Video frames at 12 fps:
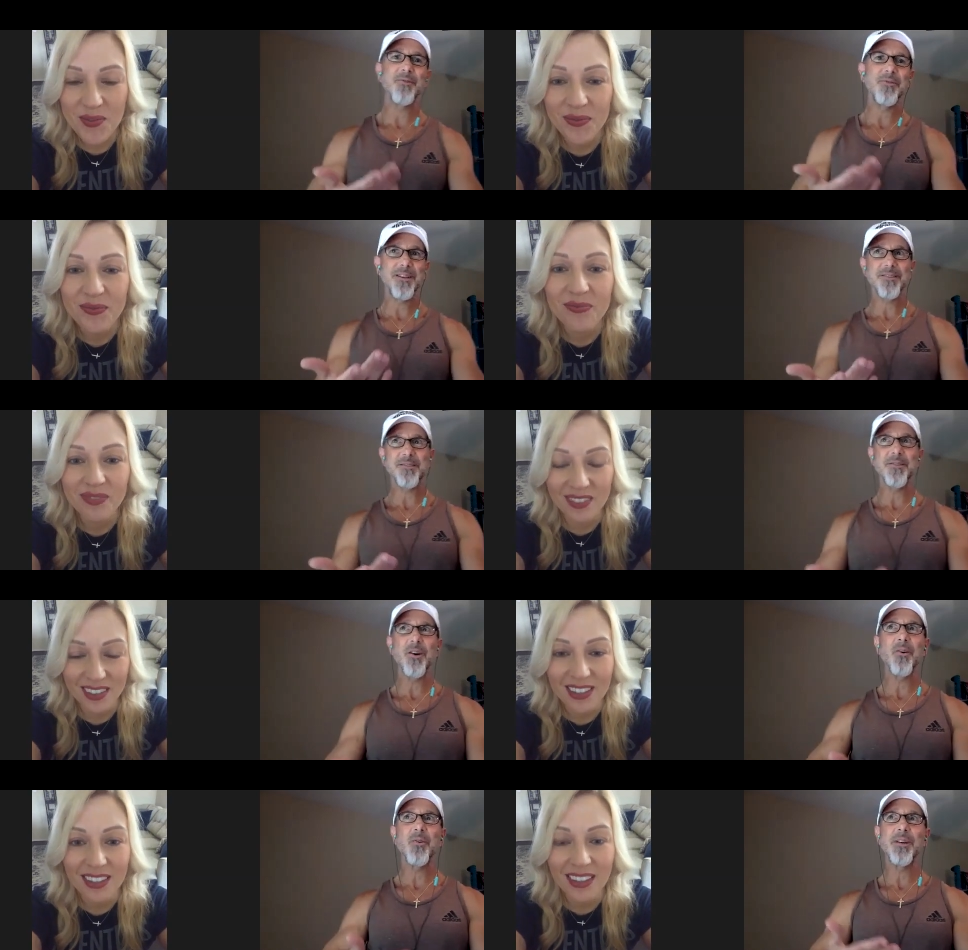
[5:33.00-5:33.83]
Speaker 1: who doesn't
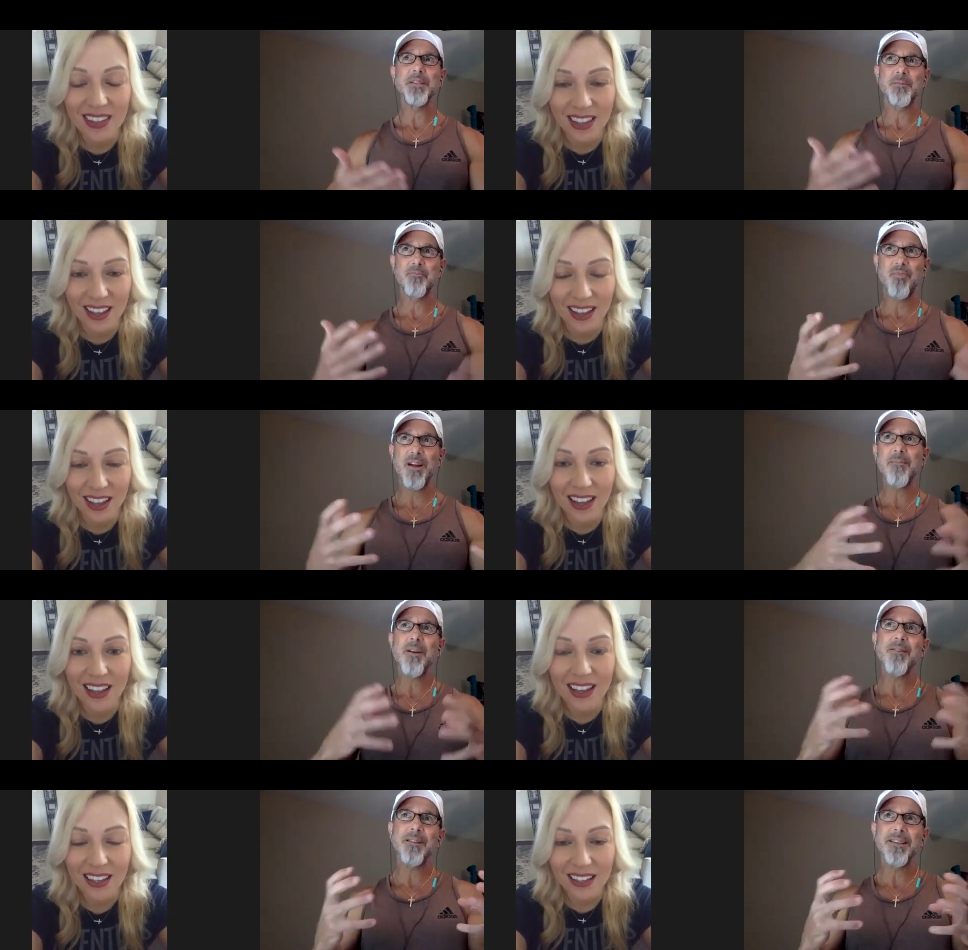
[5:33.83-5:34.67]
know, it's
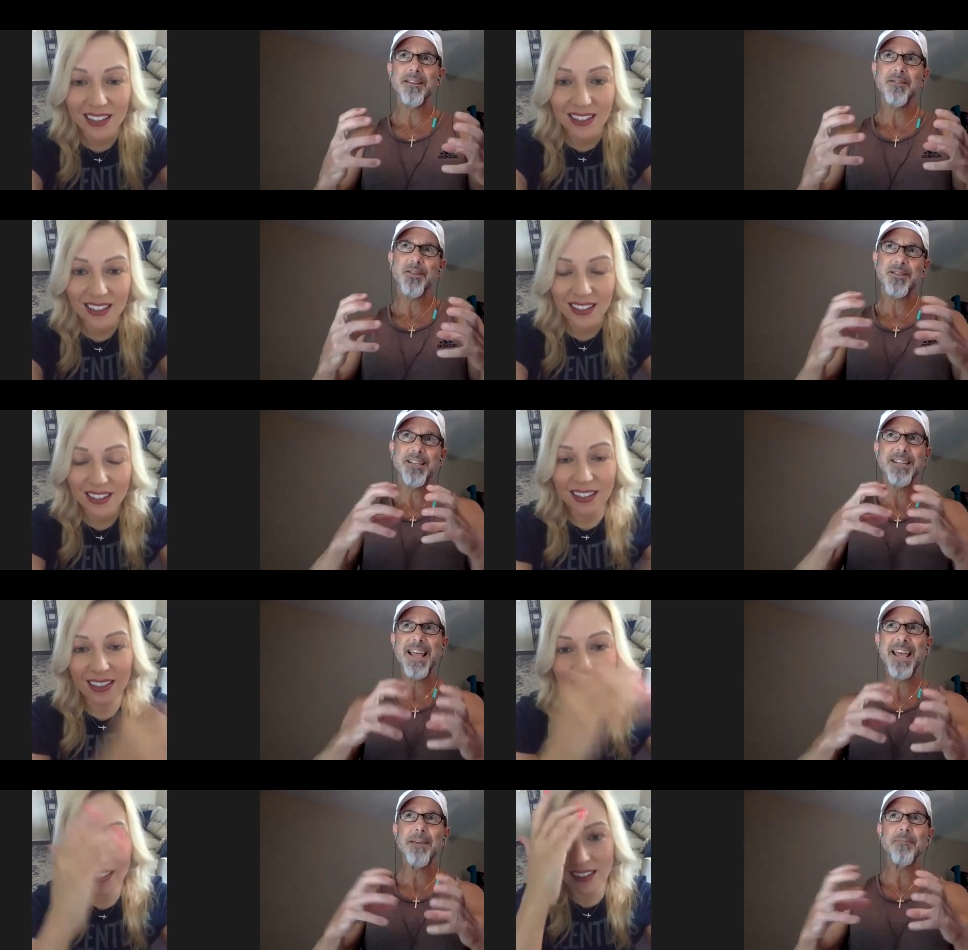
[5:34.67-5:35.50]
primarily just a
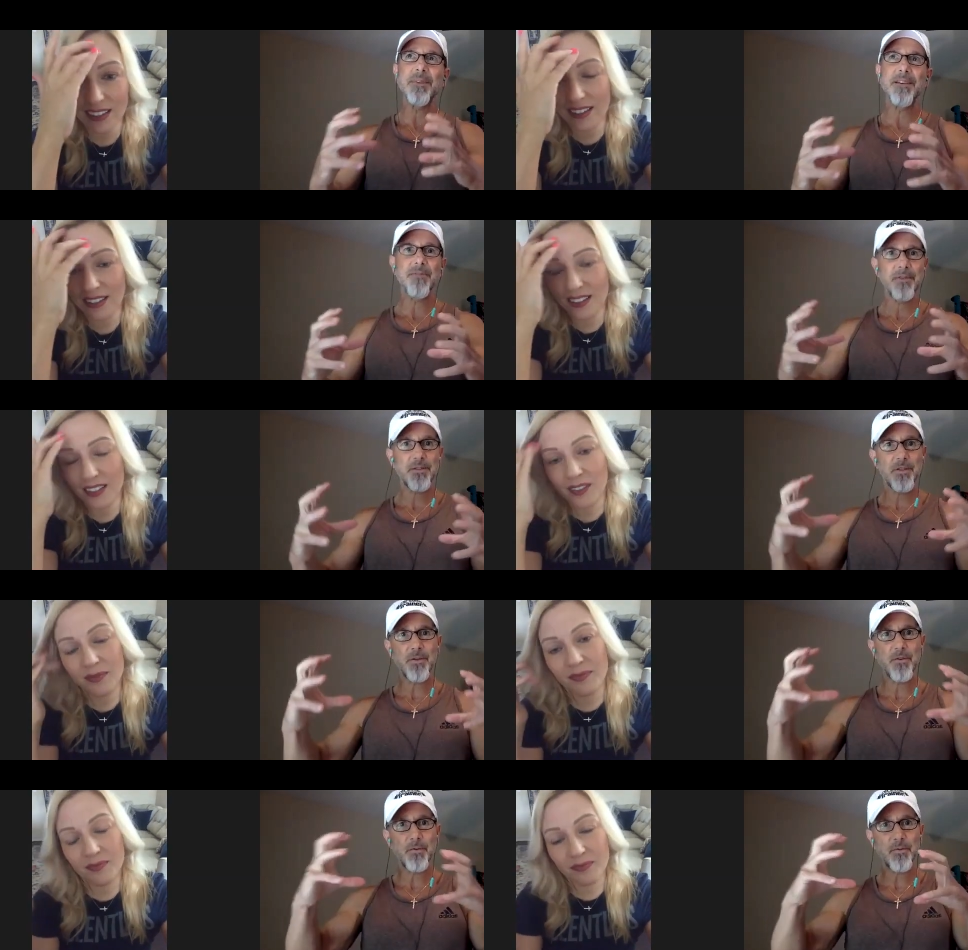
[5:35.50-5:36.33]
name given
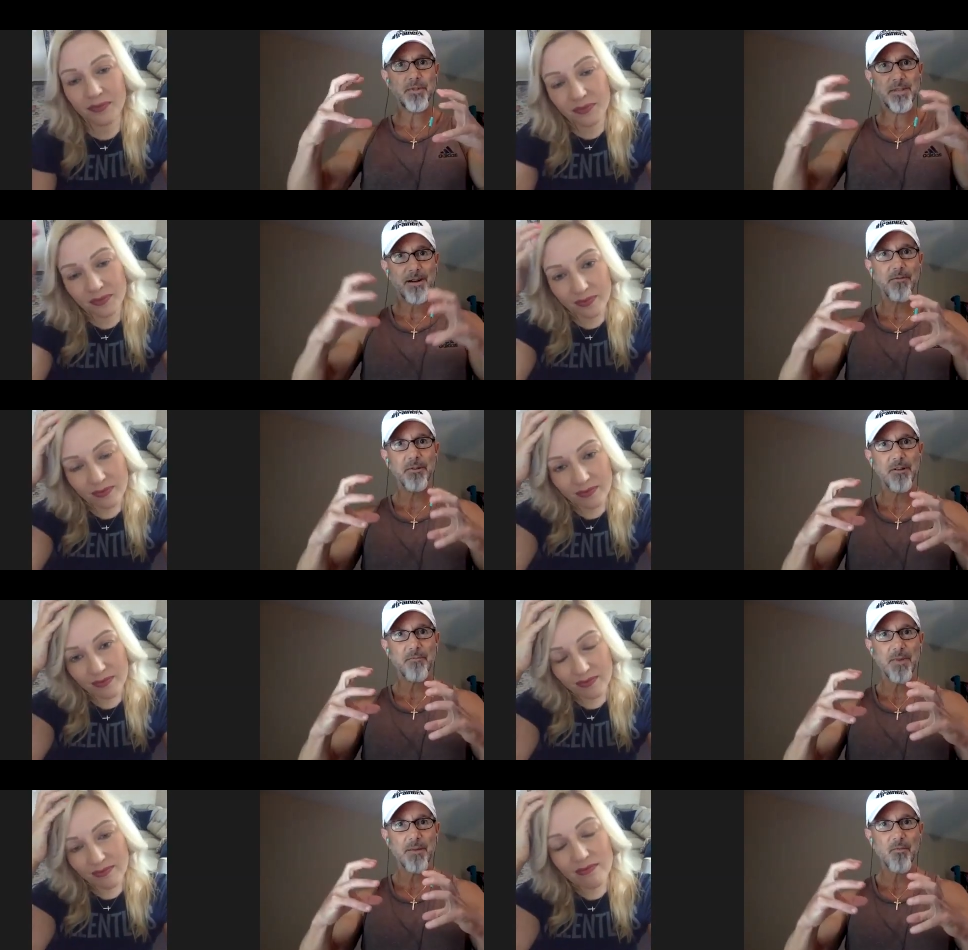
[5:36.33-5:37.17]
to several of
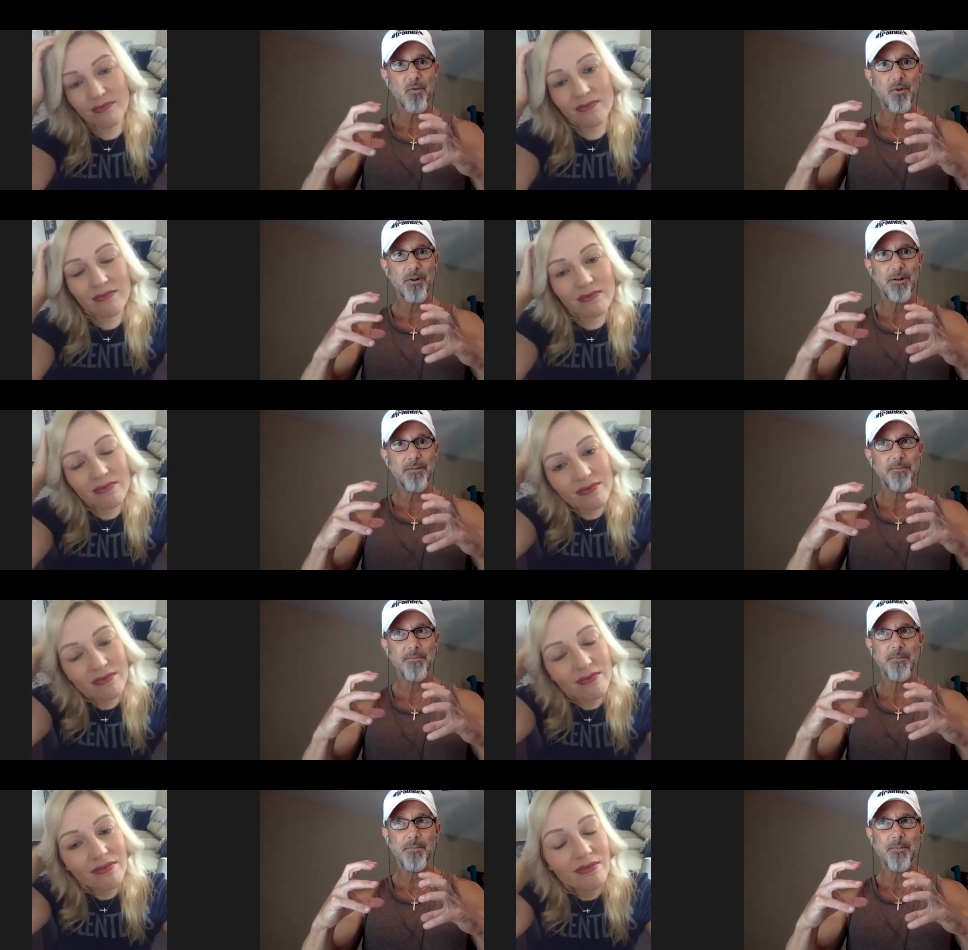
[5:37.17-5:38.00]
my more
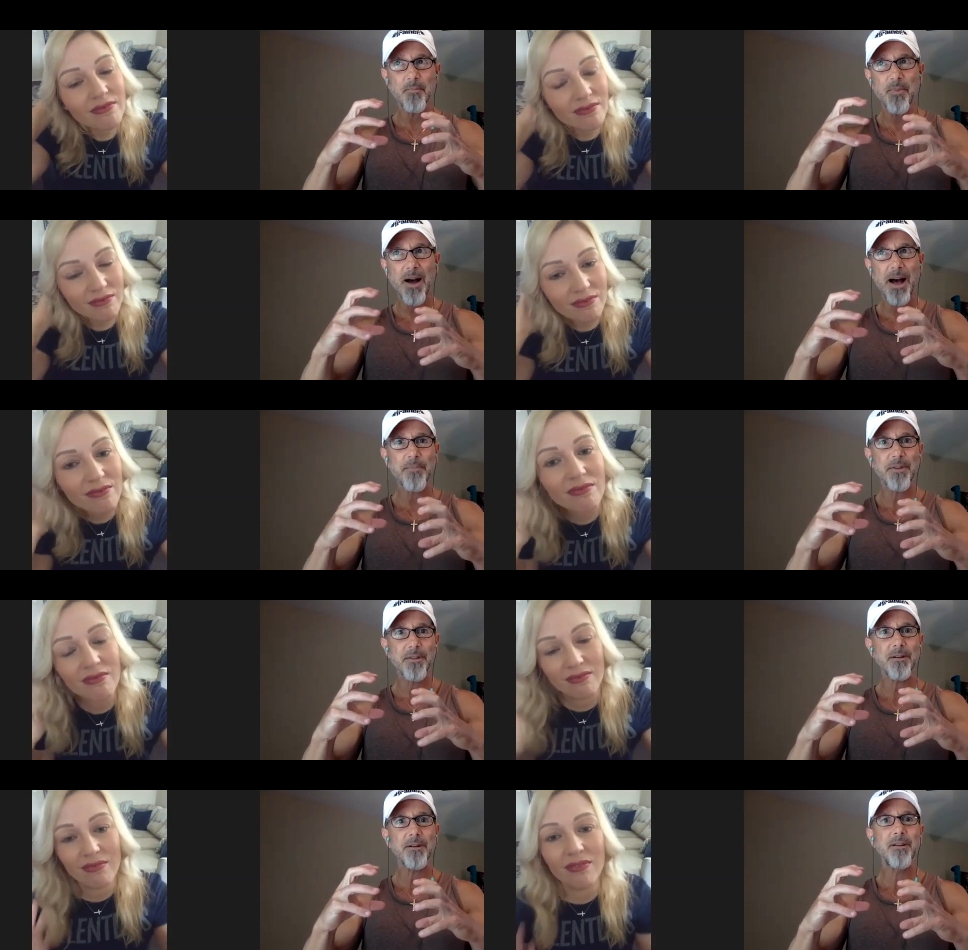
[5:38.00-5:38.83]

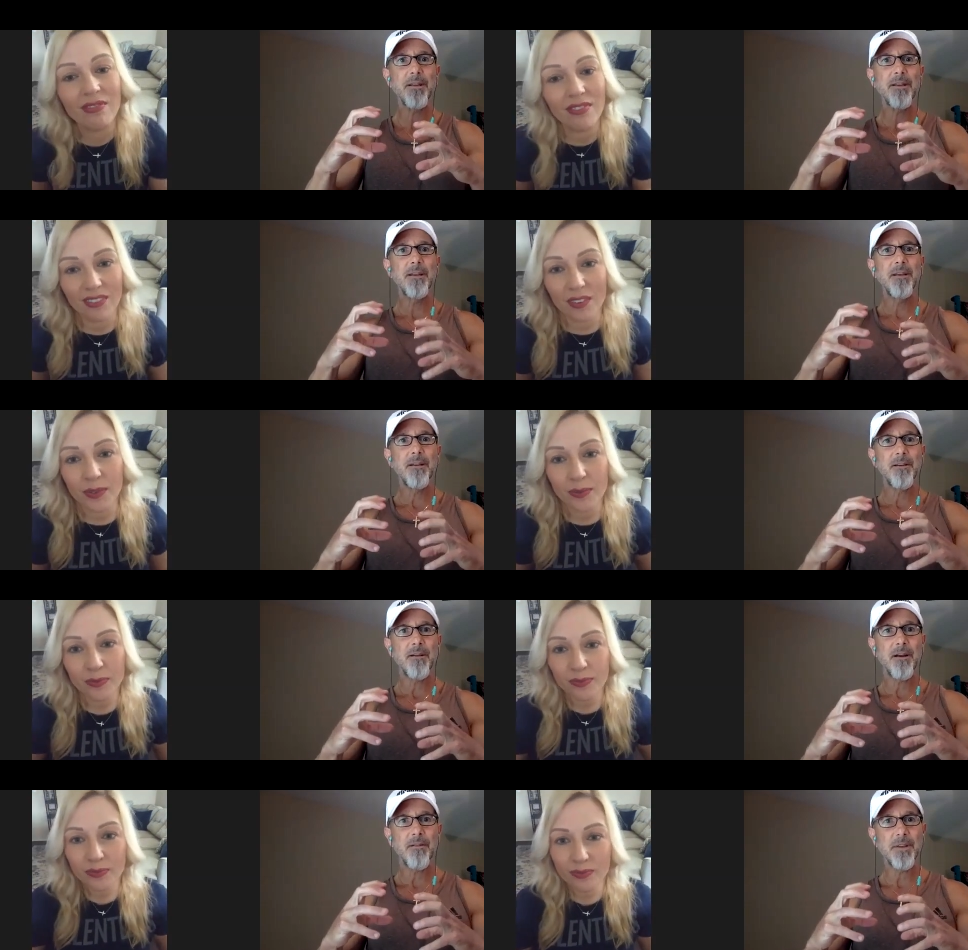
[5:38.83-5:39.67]
popular
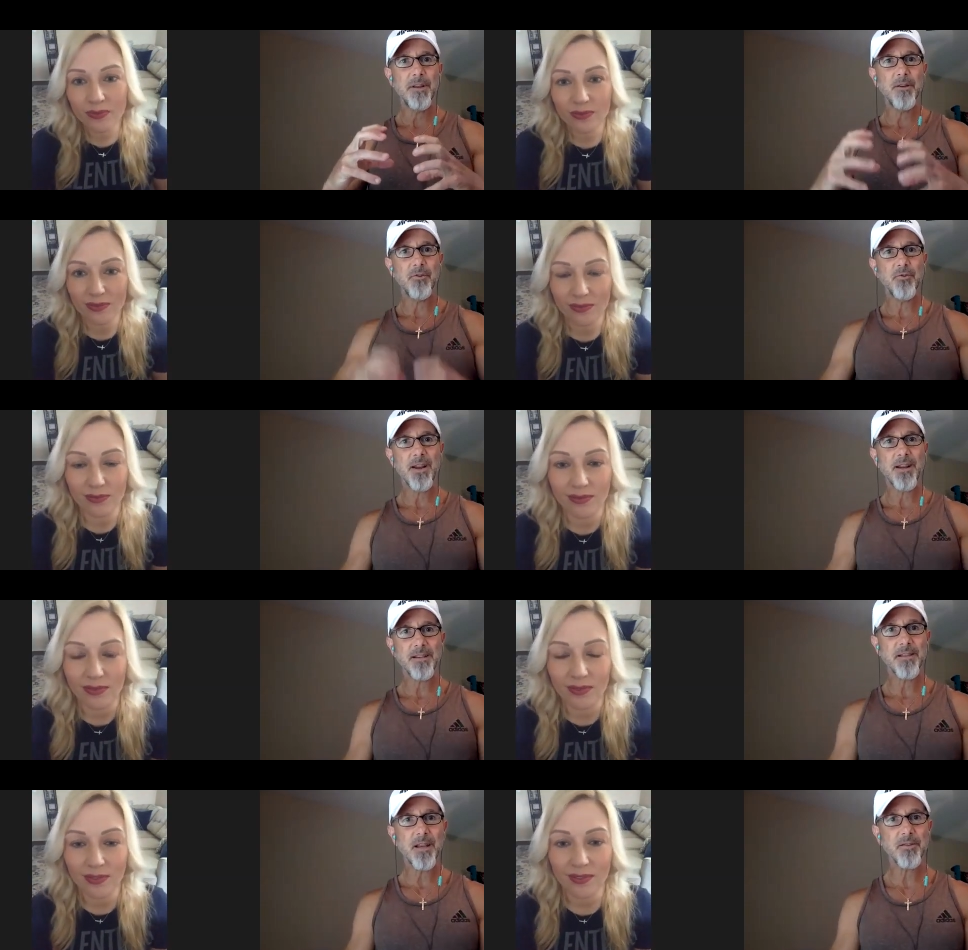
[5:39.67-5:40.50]
uh, video training
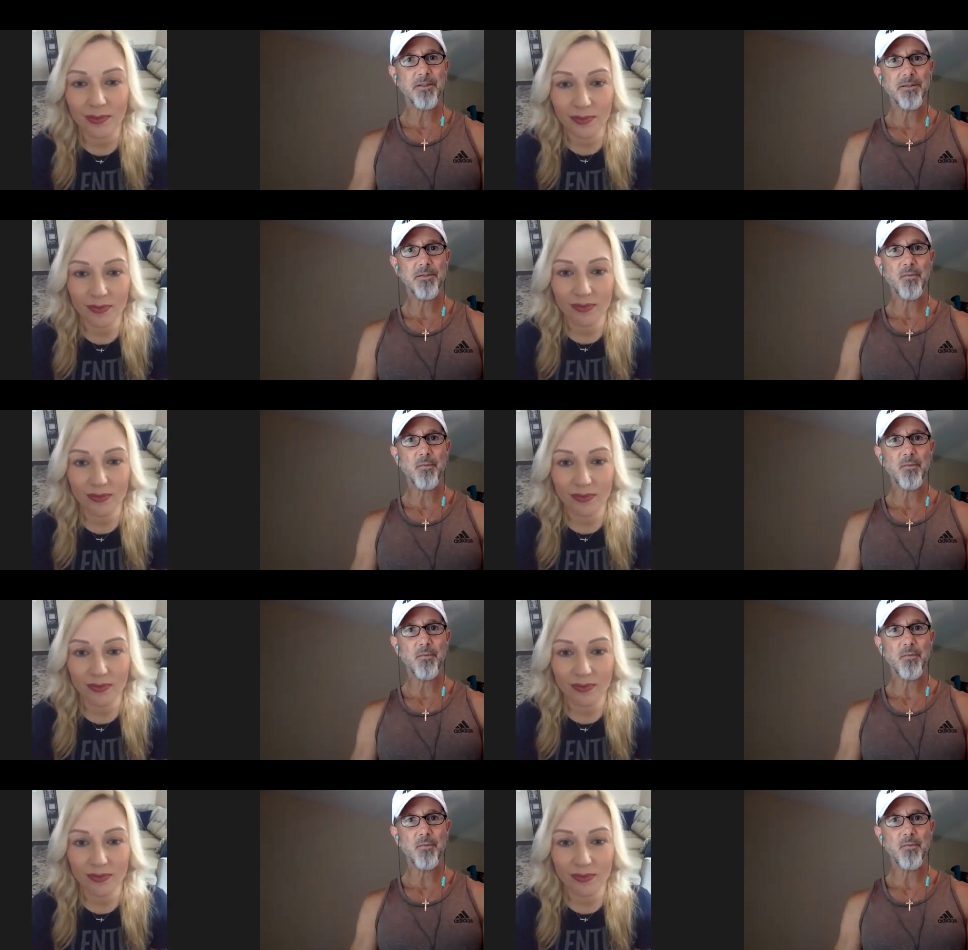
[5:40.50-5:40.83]
sessions.